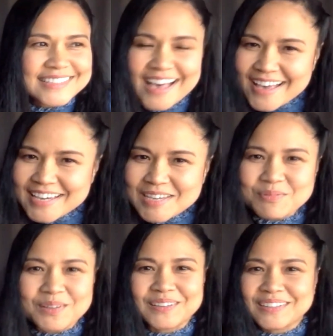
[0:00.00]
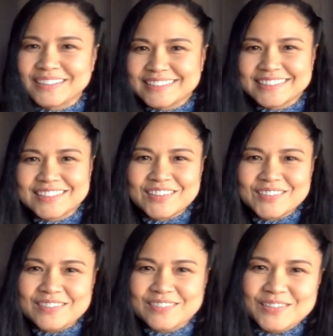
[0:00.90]
Skype, or right.
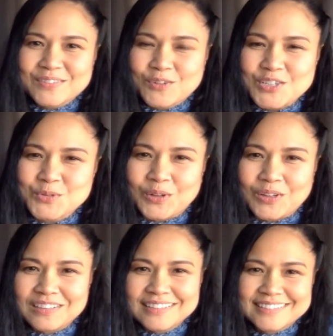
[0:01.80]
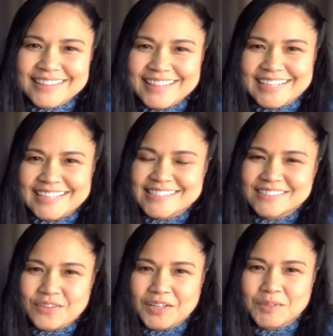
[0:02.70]
whatever virtual thing
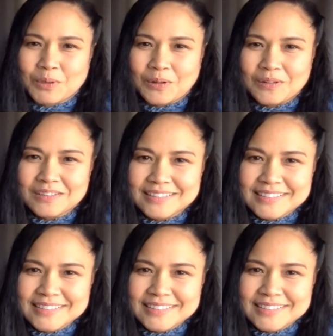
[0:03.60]
is available